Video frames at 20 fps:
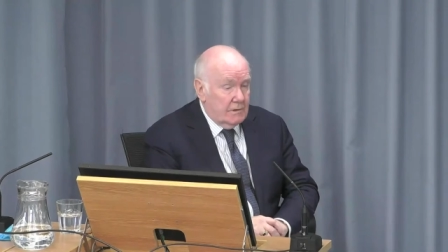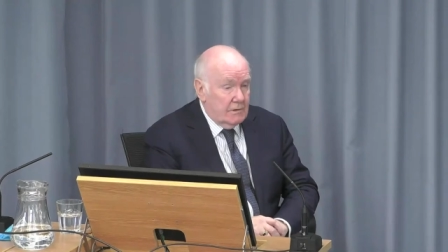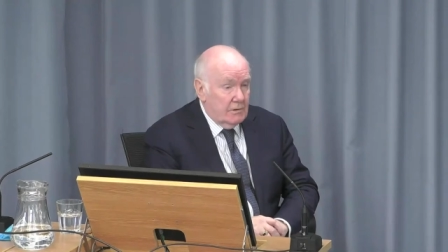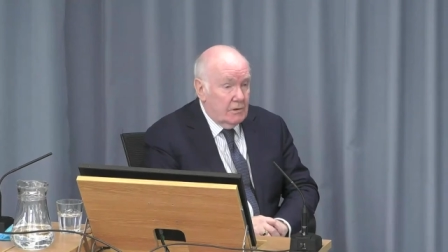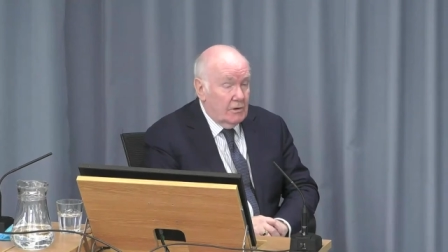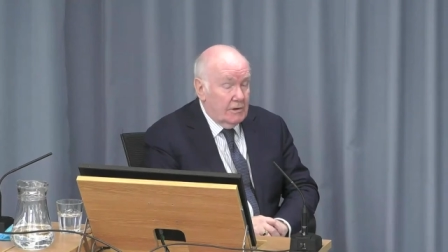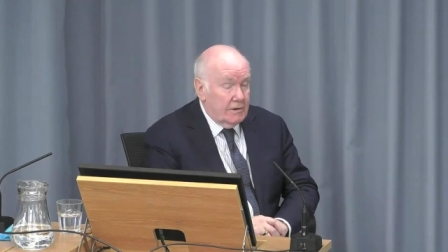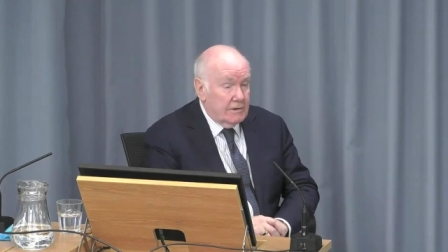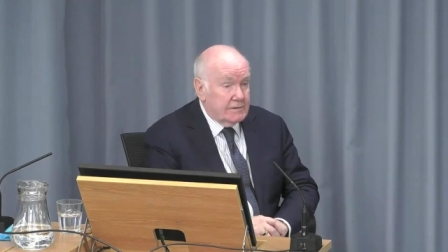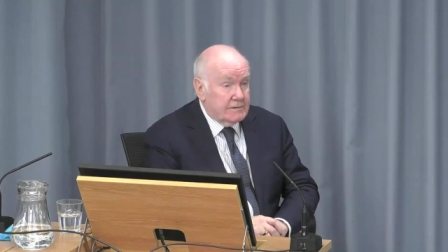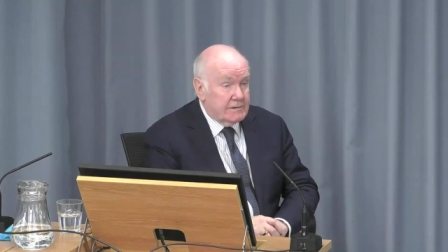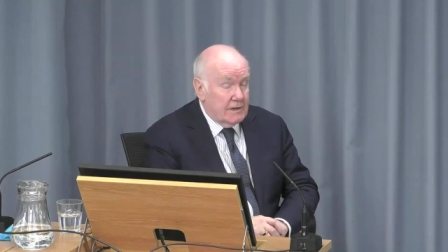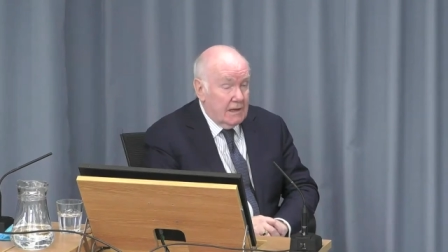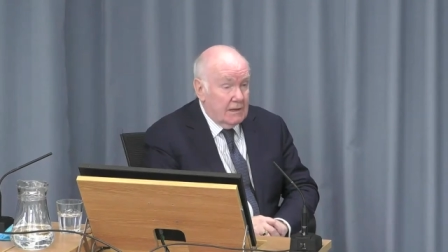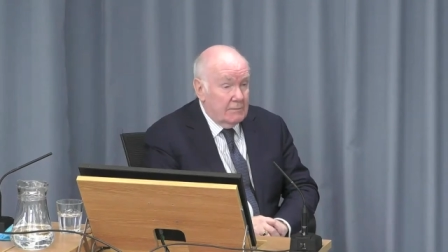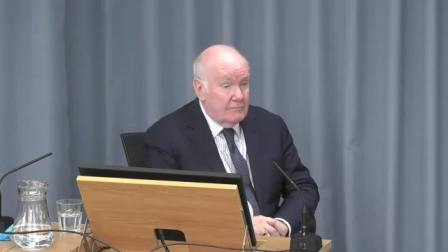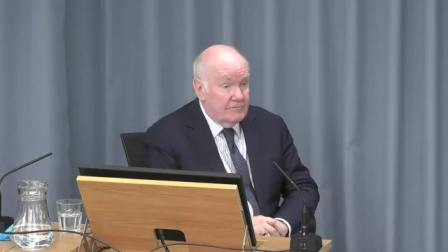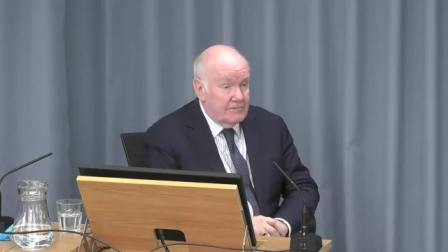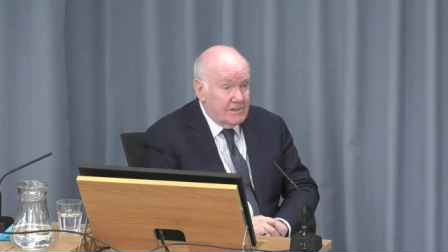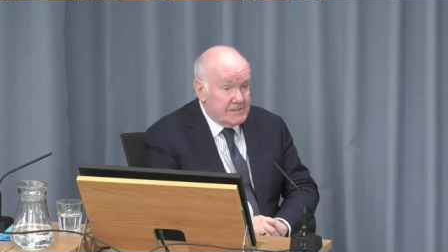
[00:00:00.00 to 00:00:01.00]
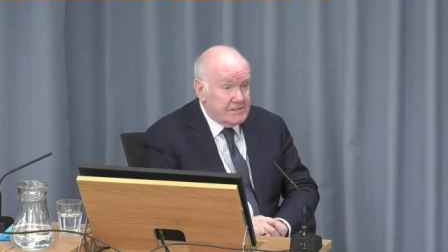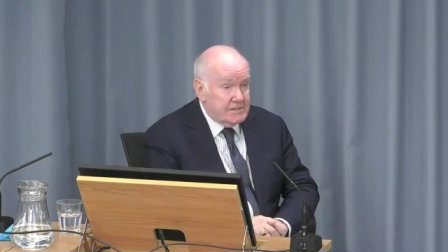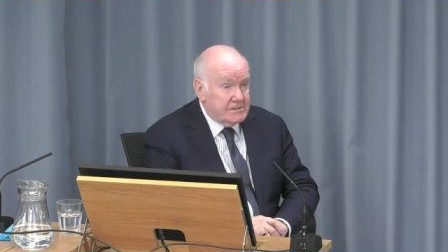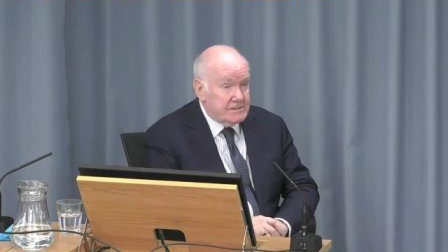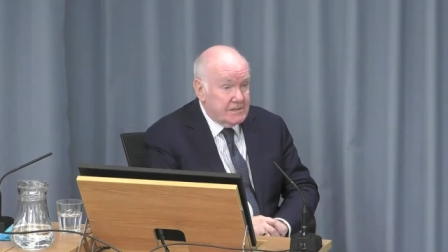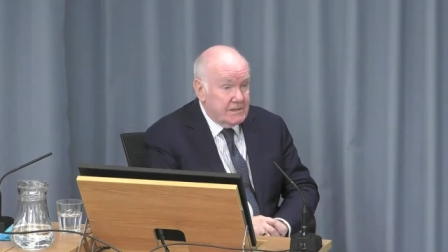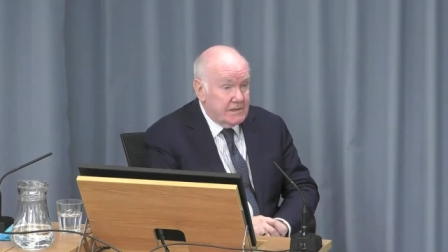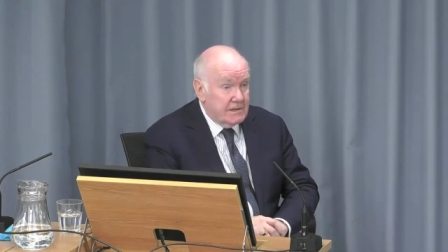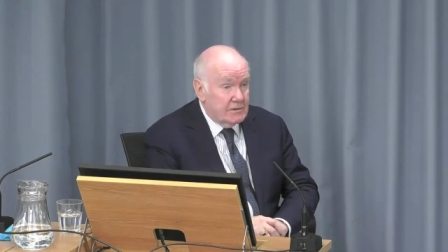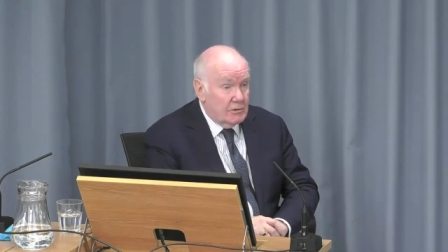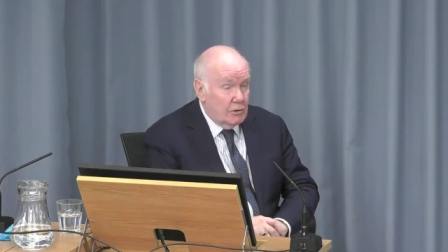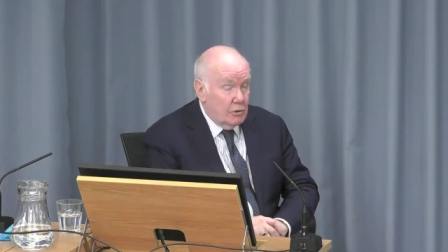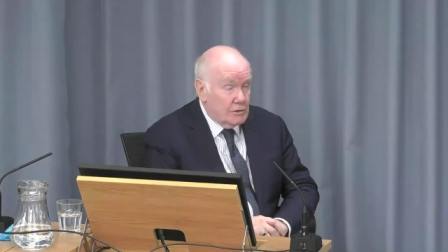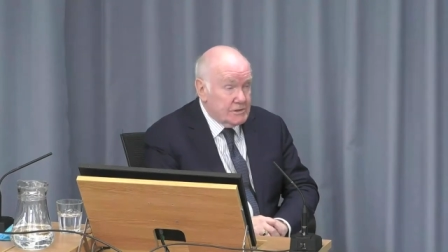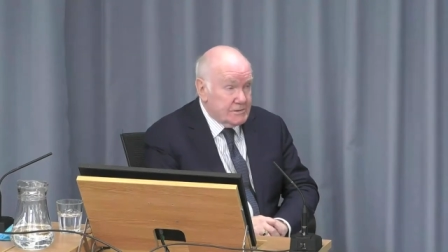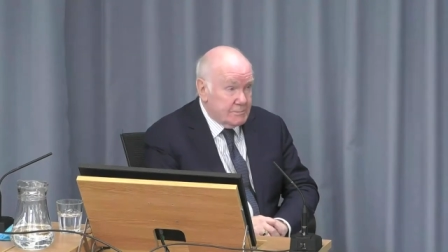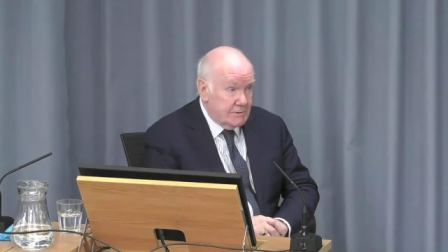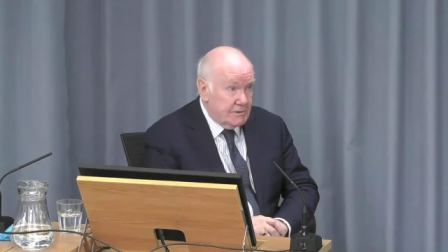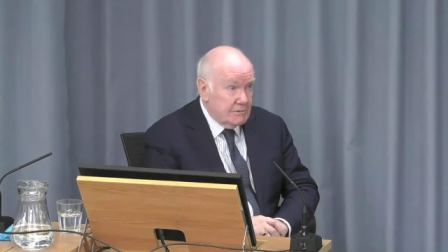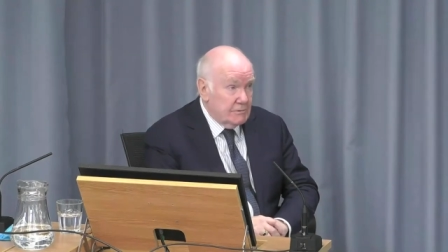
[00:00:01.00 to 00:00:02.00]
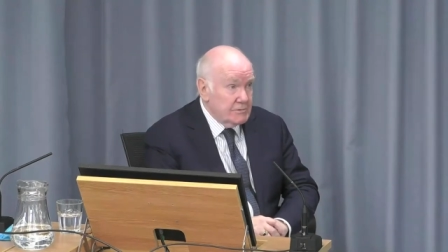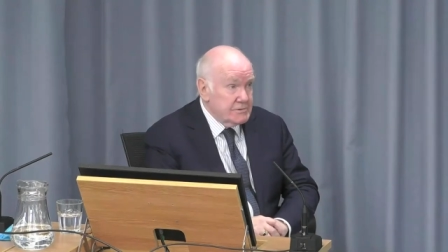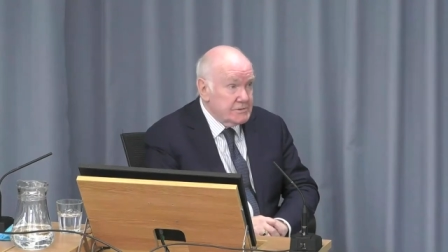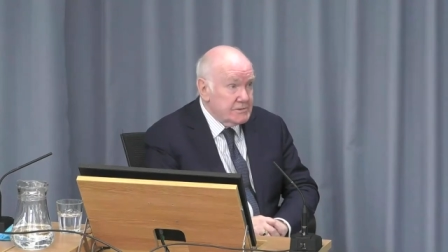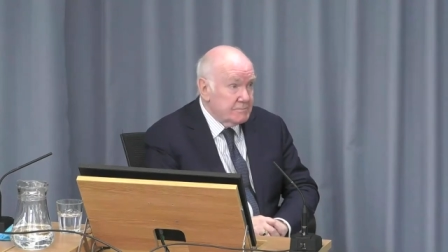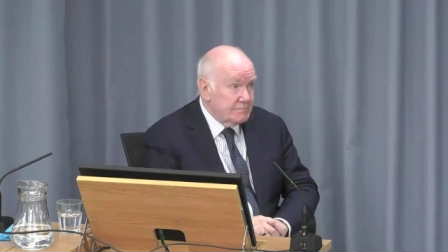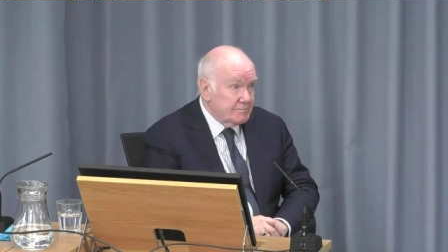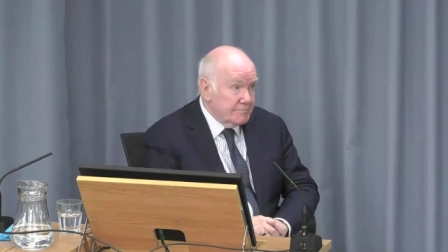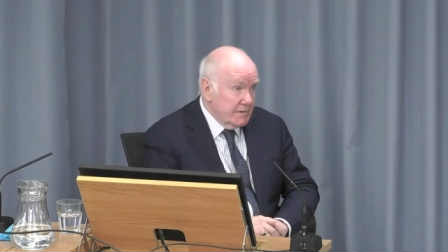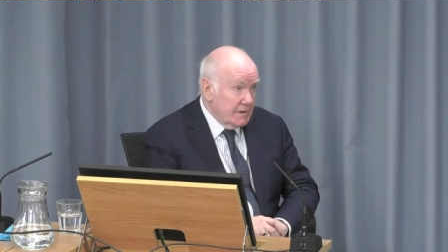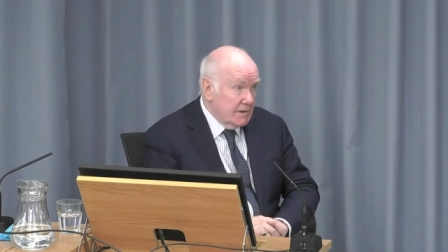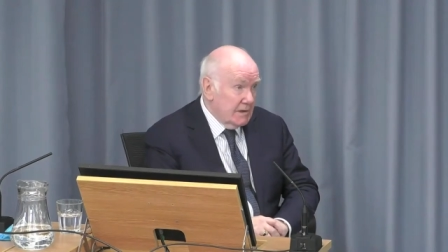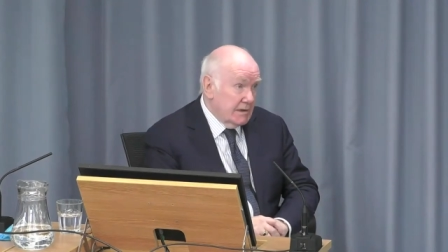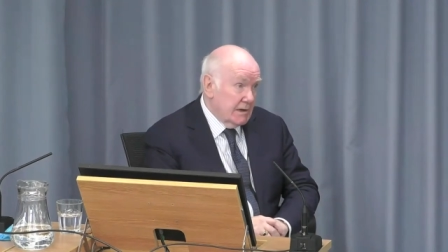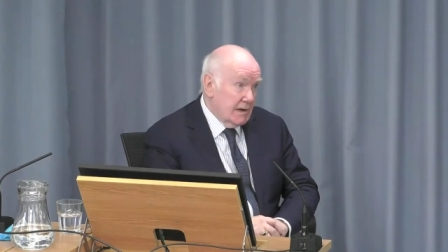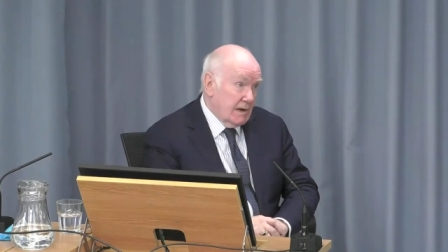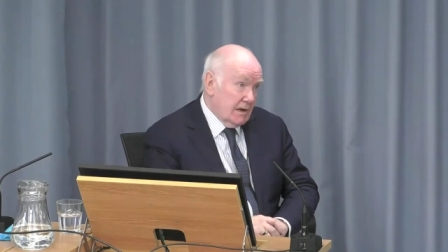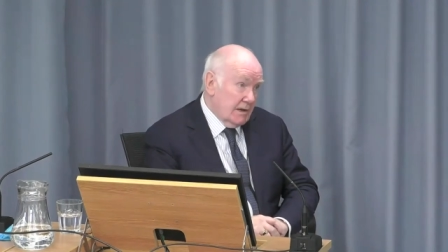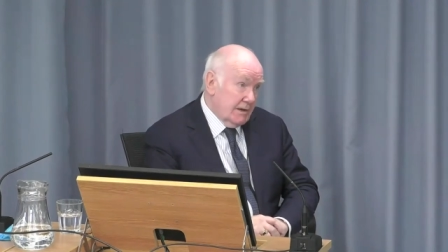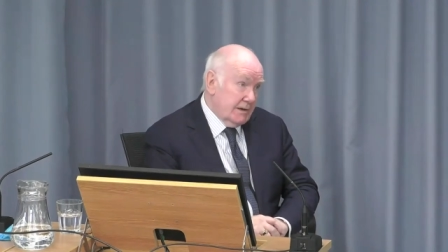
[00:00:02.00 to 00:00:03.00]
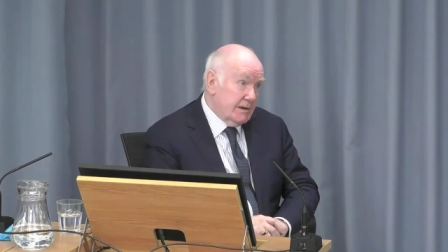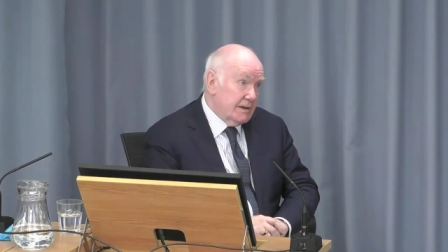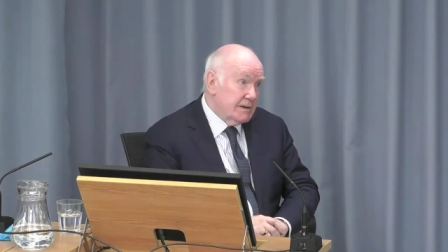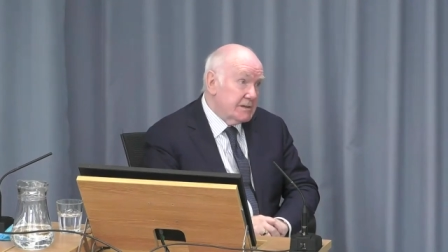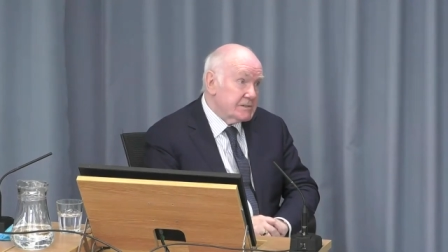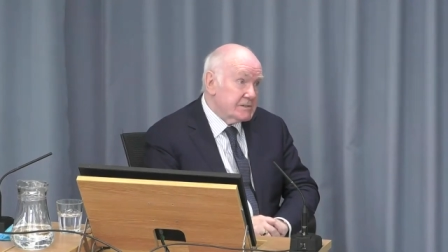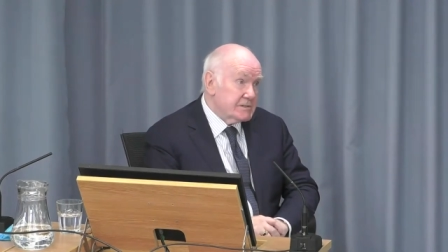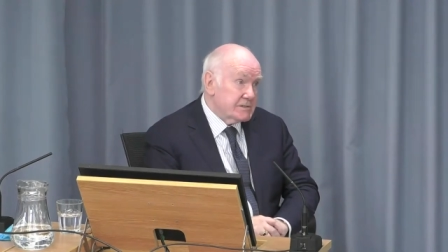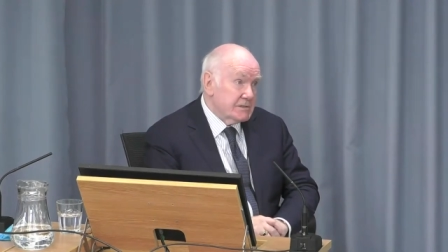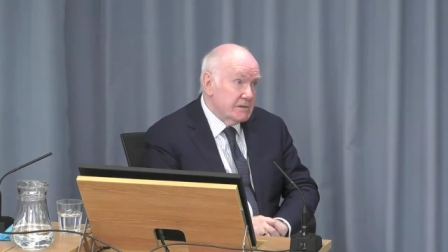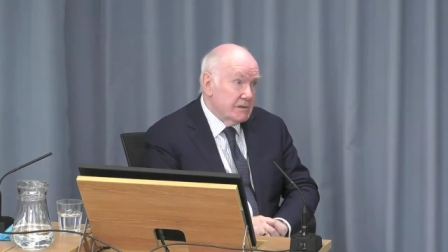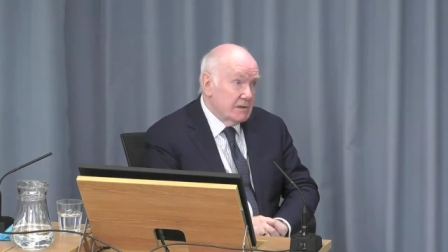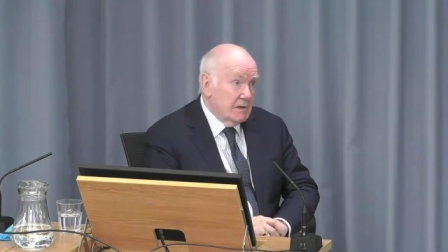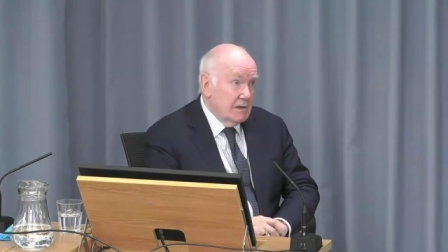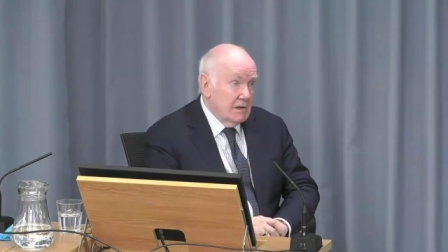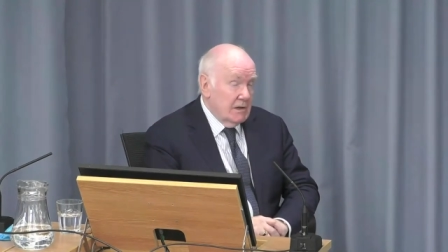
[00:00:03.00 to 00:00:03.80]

a lot of time visiting hospitals and clinics